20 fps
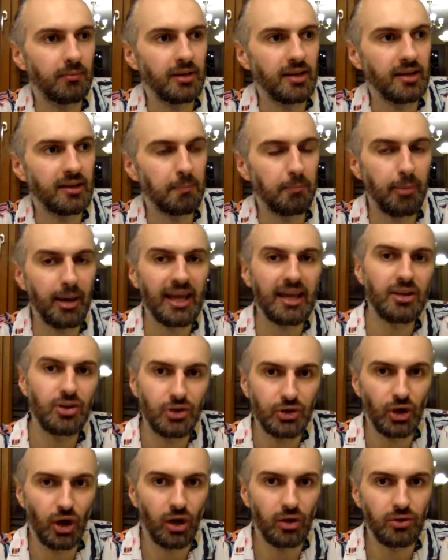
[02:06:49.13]
this
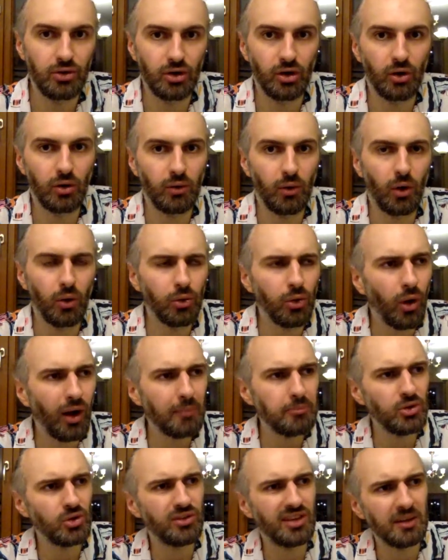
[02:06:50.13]
Patreon, although
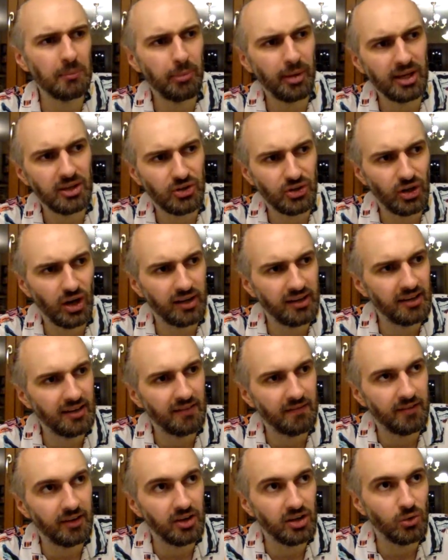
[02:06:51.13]
I'm using Patreon in a
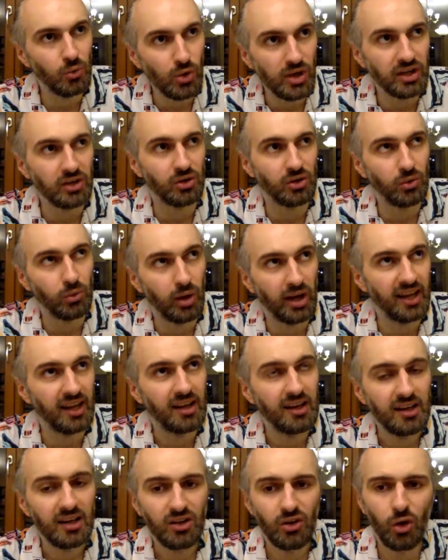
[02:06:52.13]
very weird way.
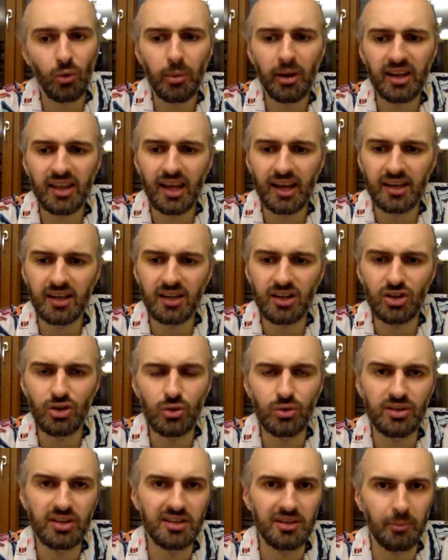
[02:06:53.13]
Nobody, I think,
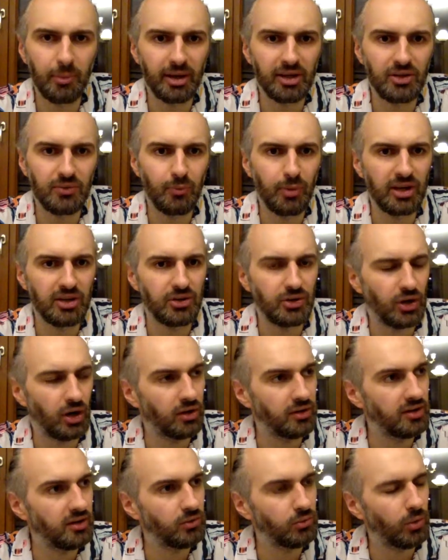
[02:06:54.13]
uses
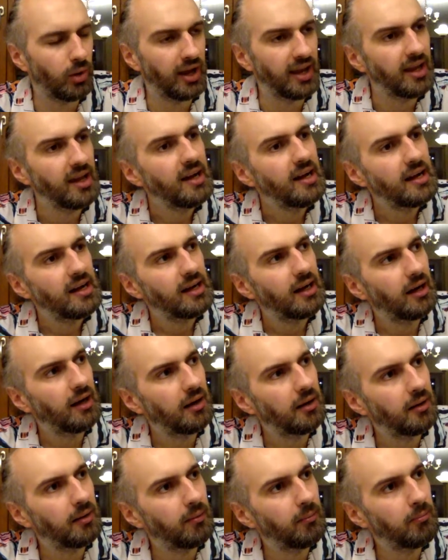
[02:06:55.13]
Patreon this way,
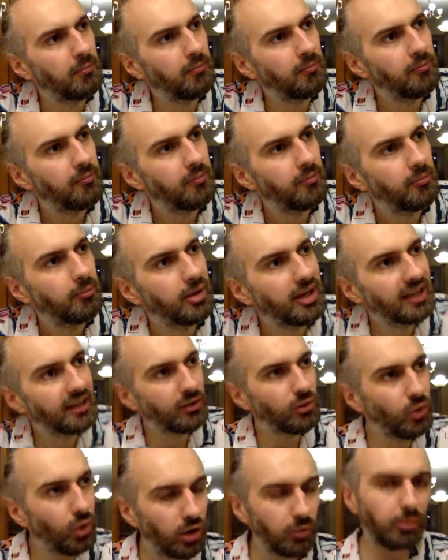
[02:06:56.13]

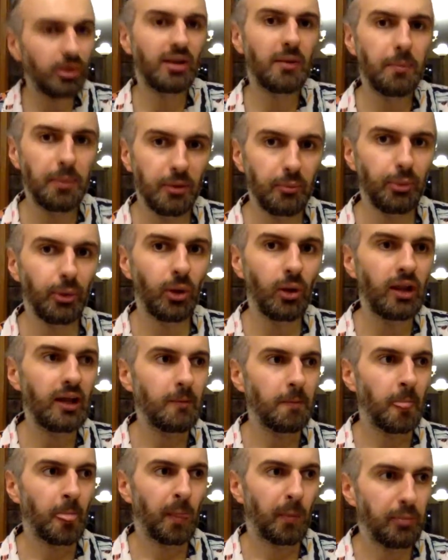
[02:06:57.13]
because normally people
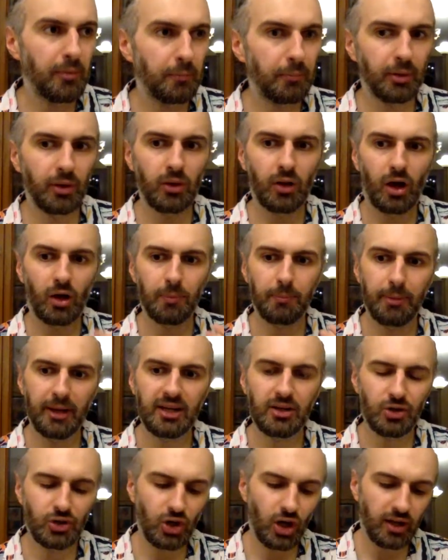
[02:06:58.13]
on
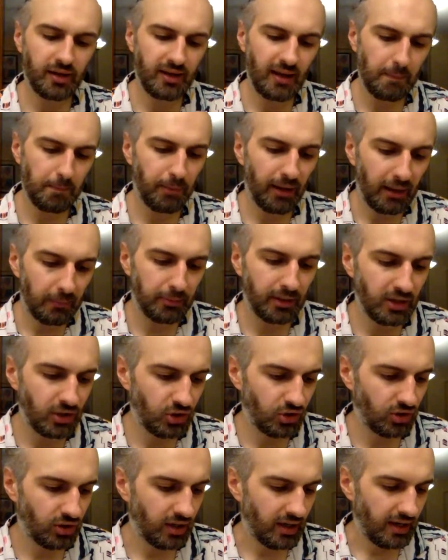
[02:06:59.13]
Patreon, they
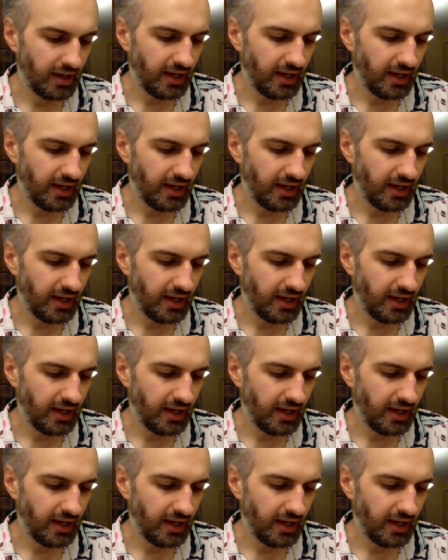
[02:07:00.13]
publish